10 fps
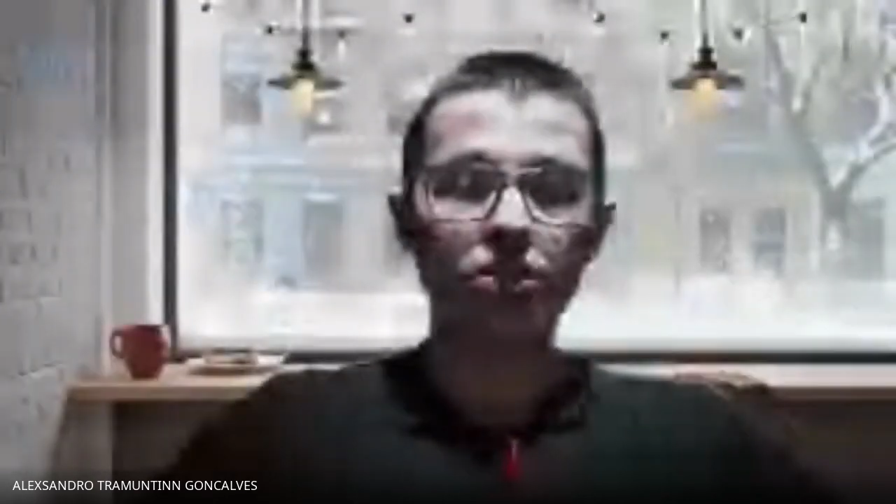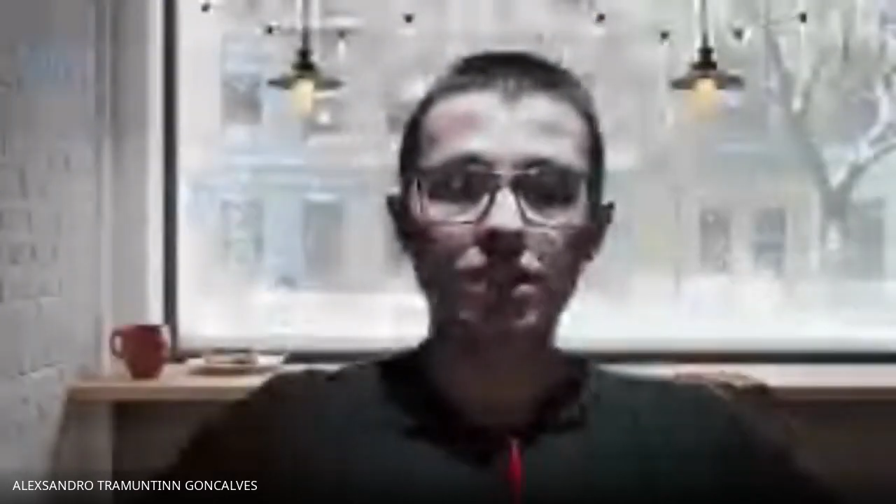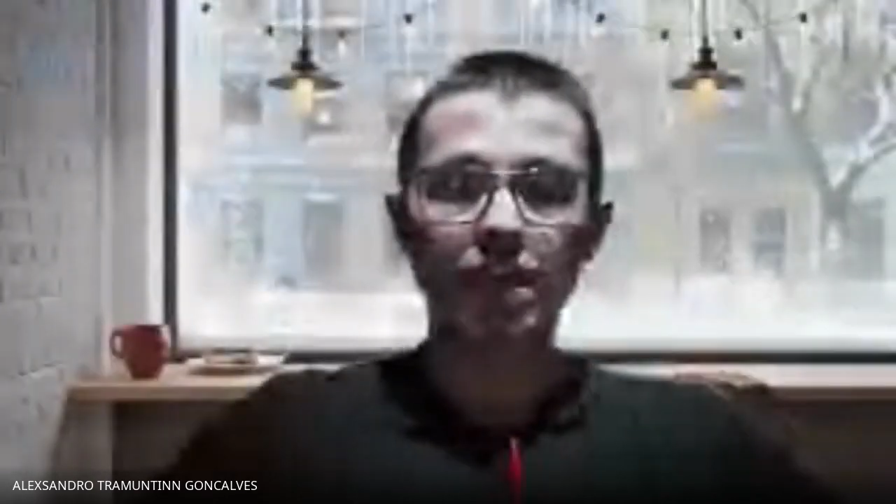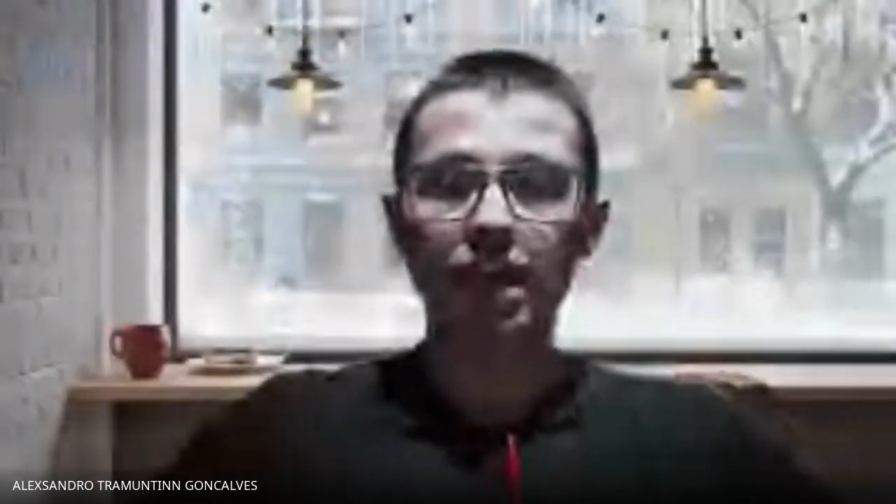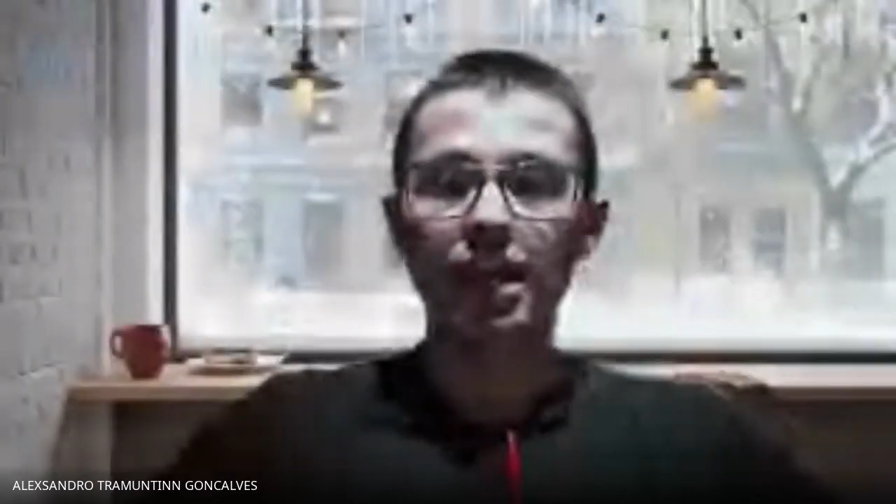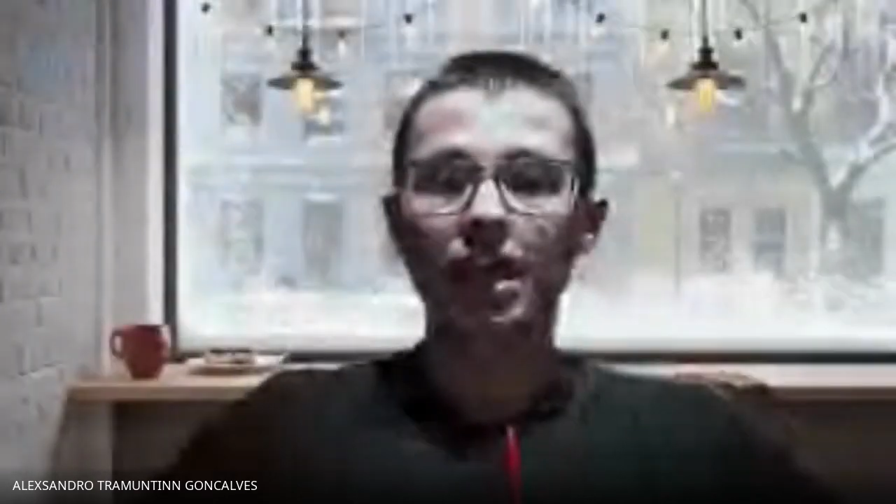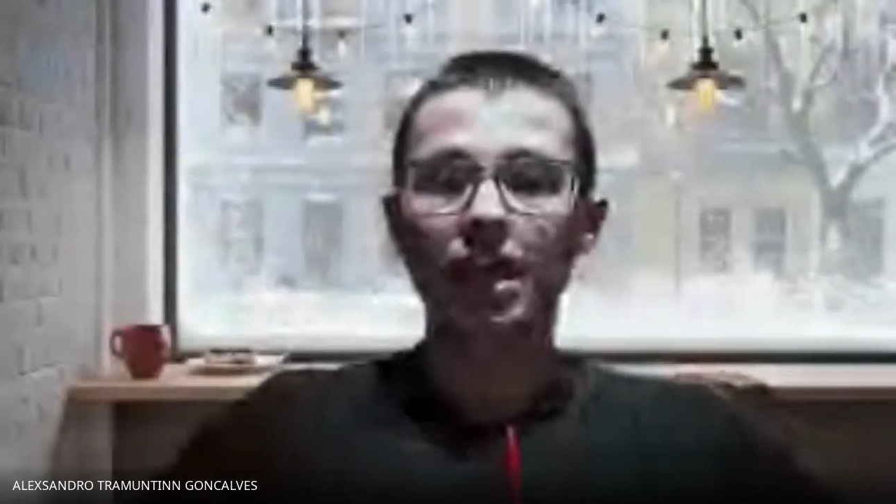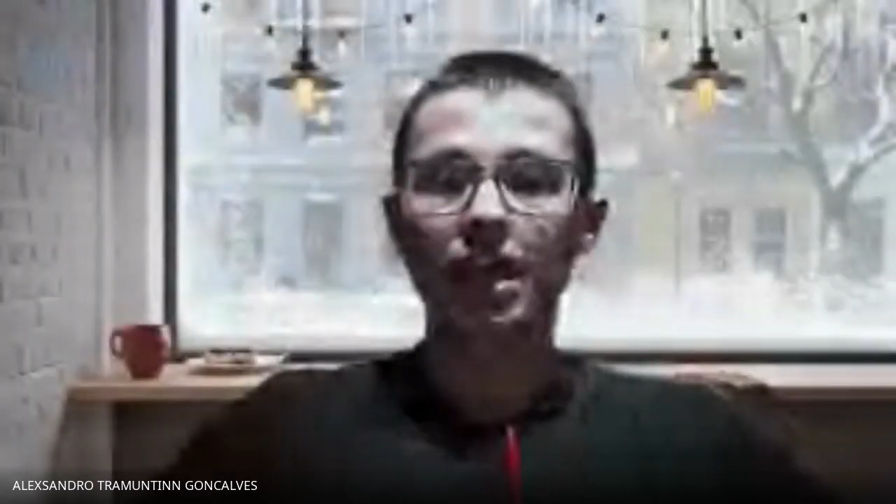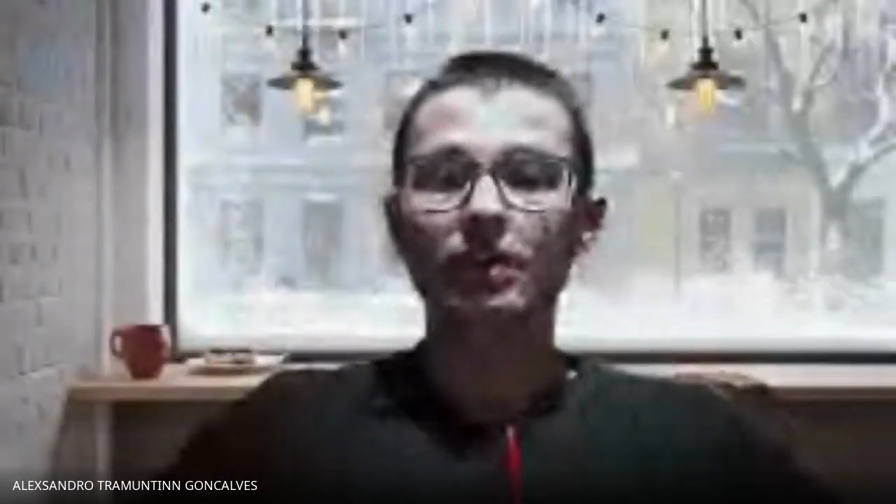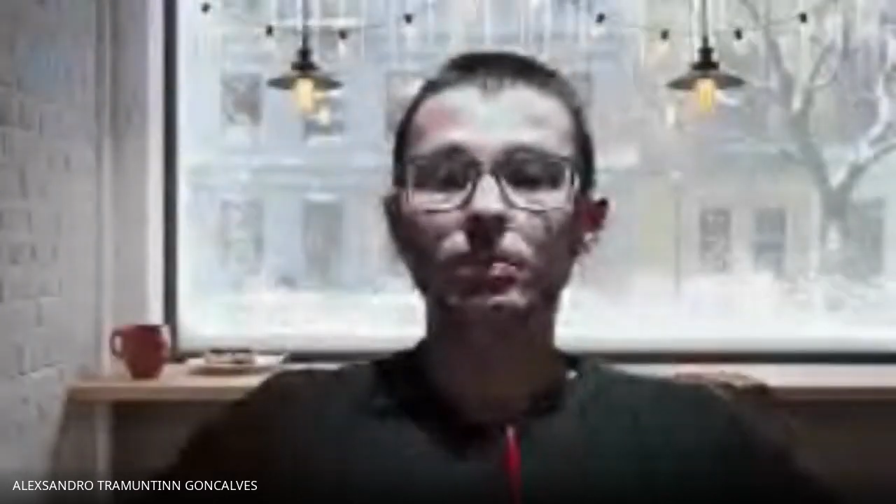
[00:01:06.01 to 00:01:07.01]
Okay, so
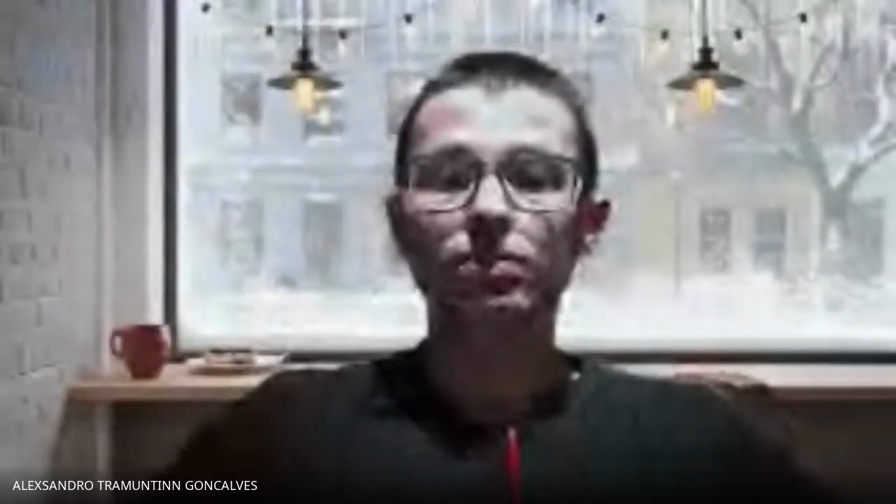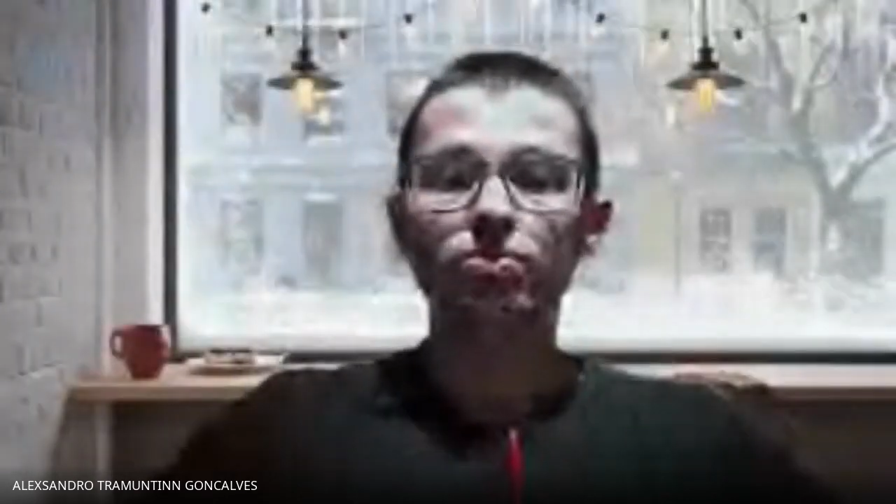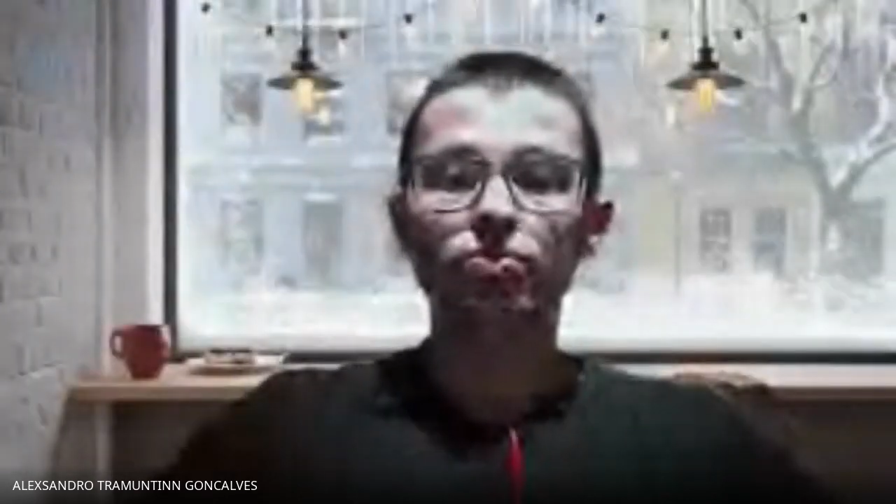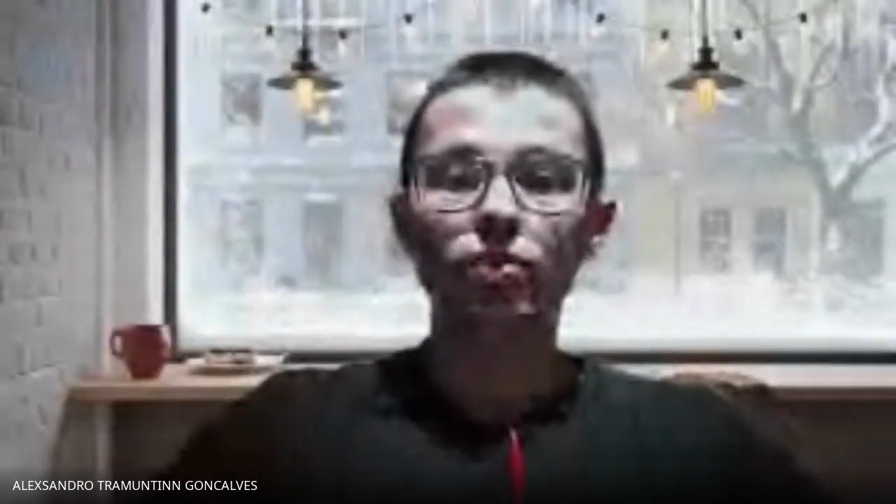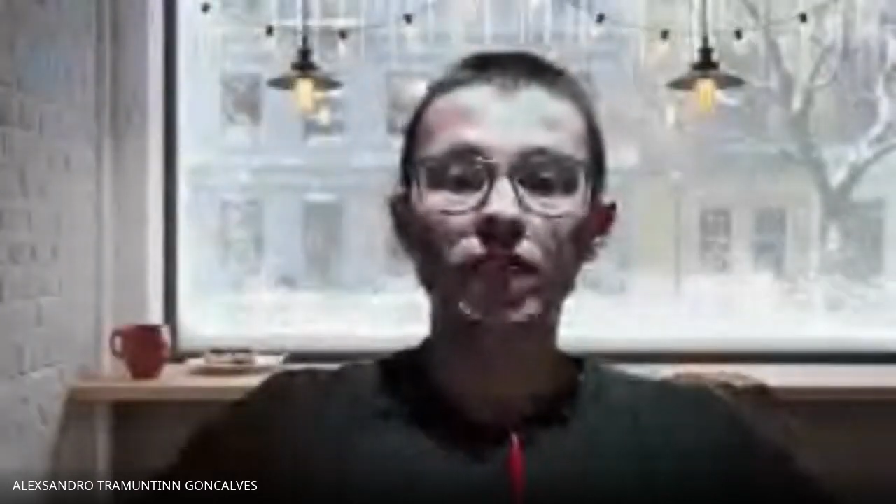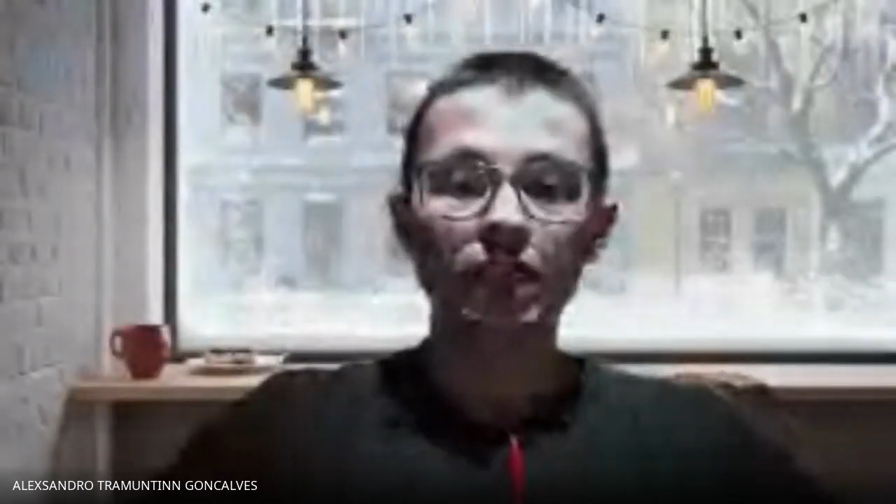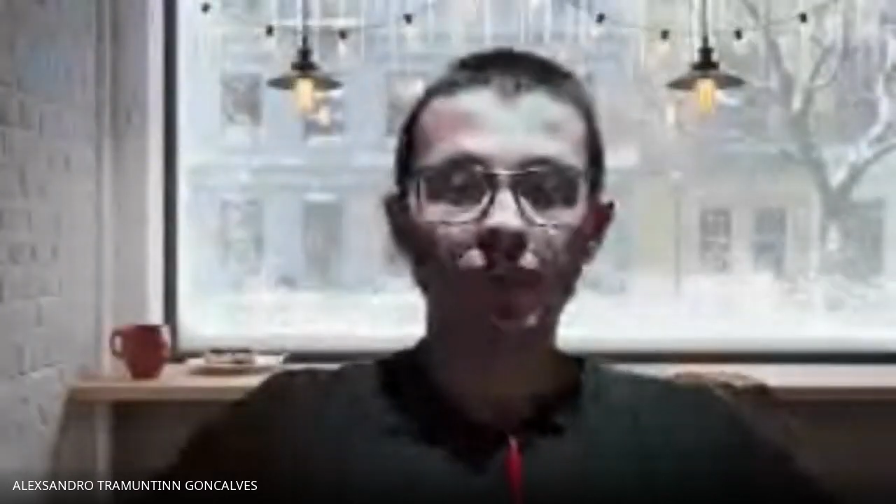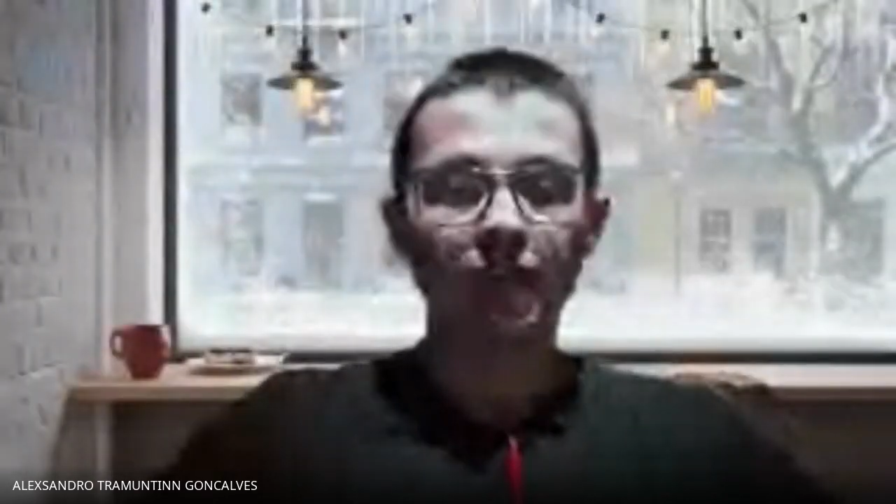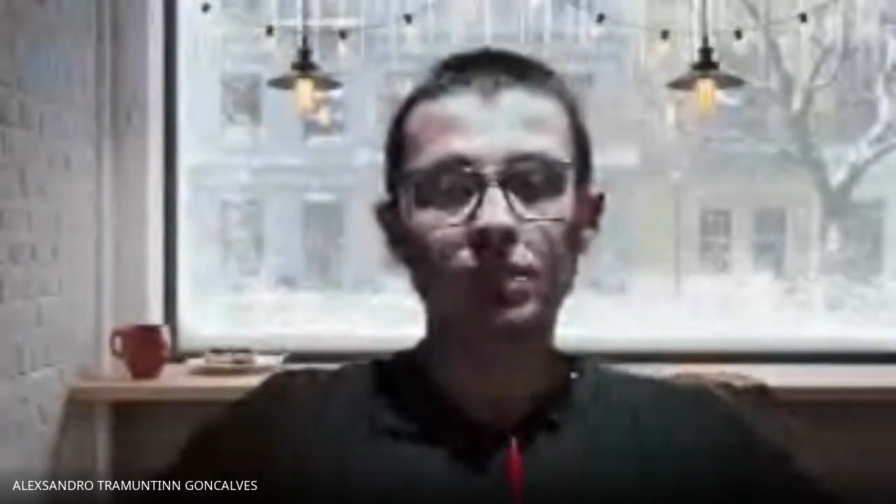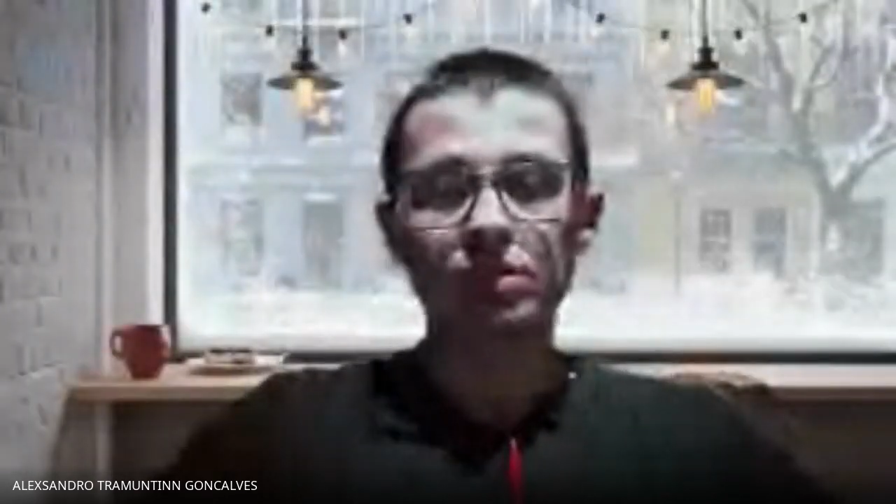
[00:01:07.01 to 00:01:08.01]
today I
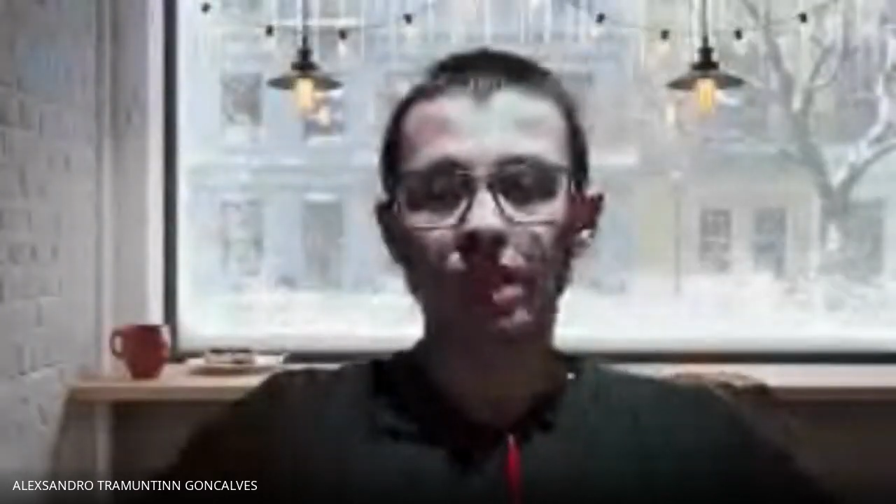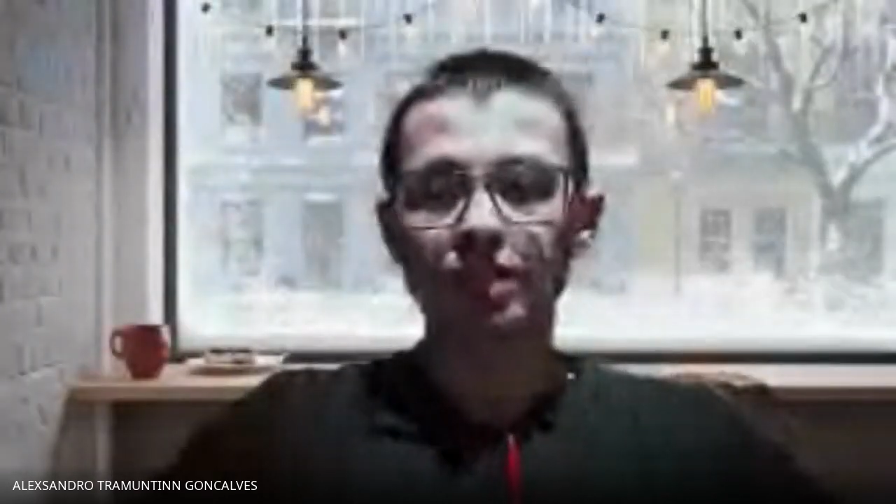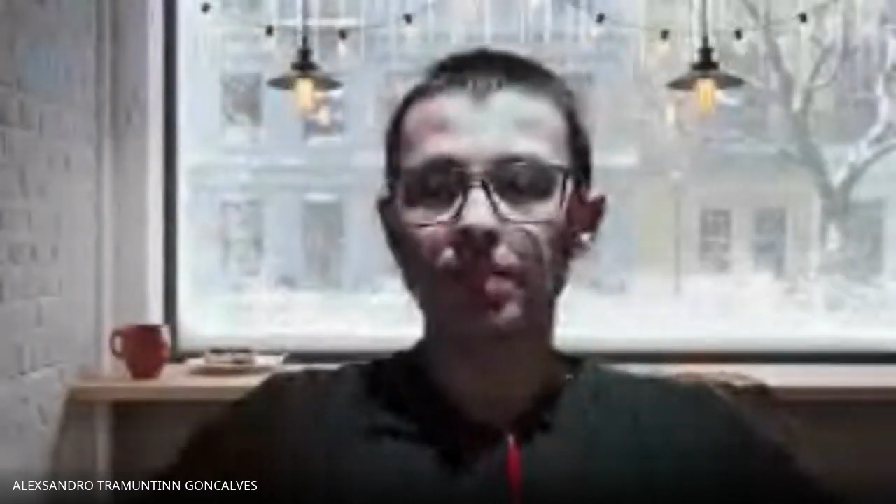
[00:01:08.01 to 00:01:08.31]
will read,